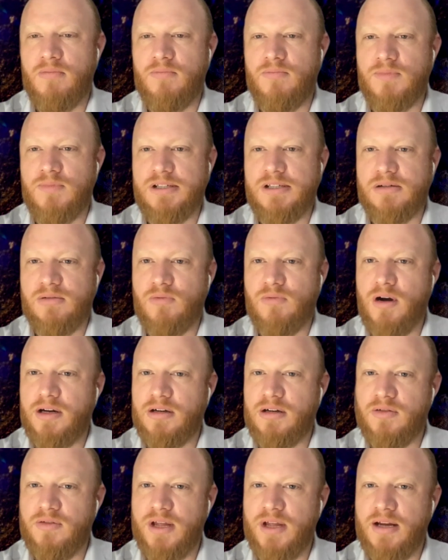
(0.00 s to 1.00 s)
still
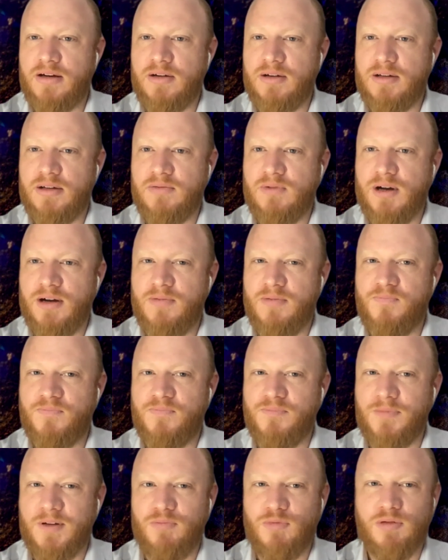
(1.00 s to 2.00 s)
working on that, and
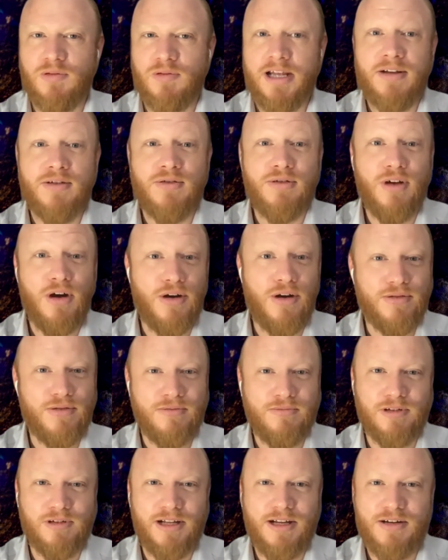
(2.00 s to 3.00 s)
we'll let you know.
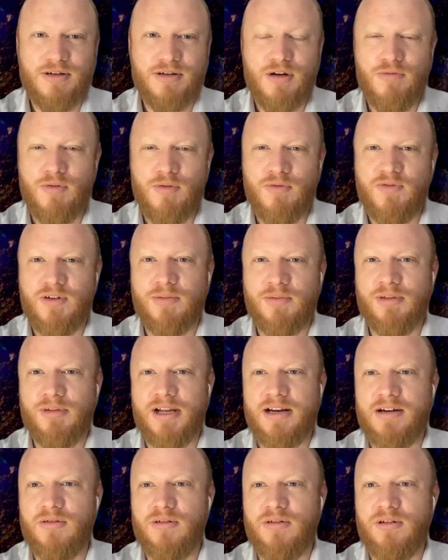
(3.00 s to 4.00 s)
We'll let you know when we've
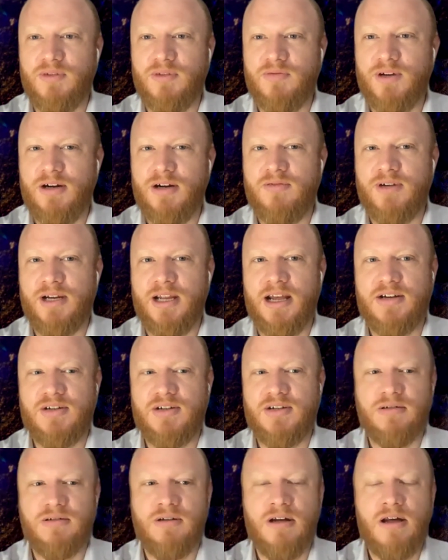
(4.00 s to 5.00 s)
completed all of the
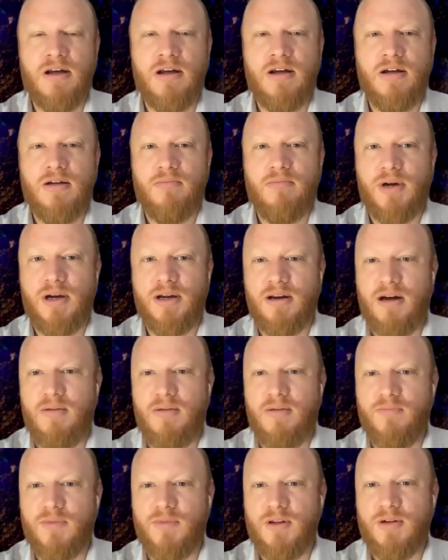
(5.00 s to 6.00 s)
verification, but
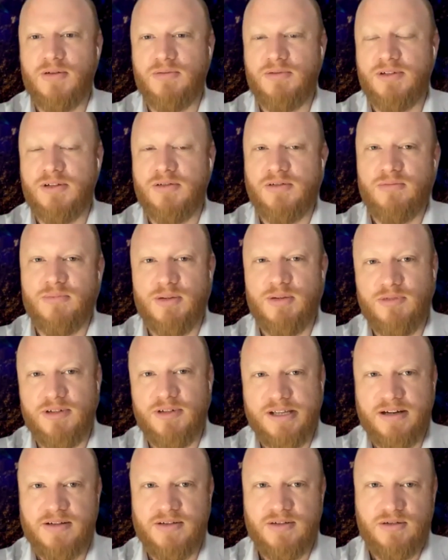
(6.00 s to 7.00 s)
those results will be
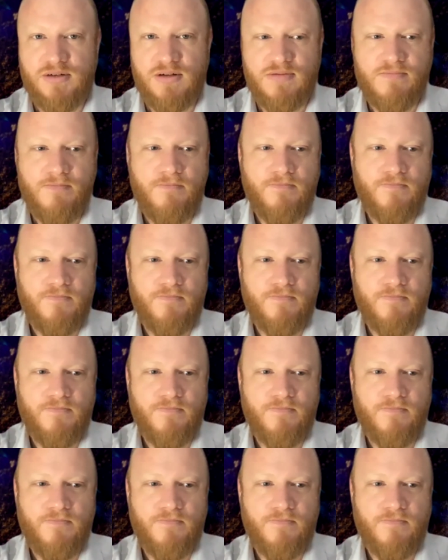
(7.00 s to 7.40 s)
presented soon.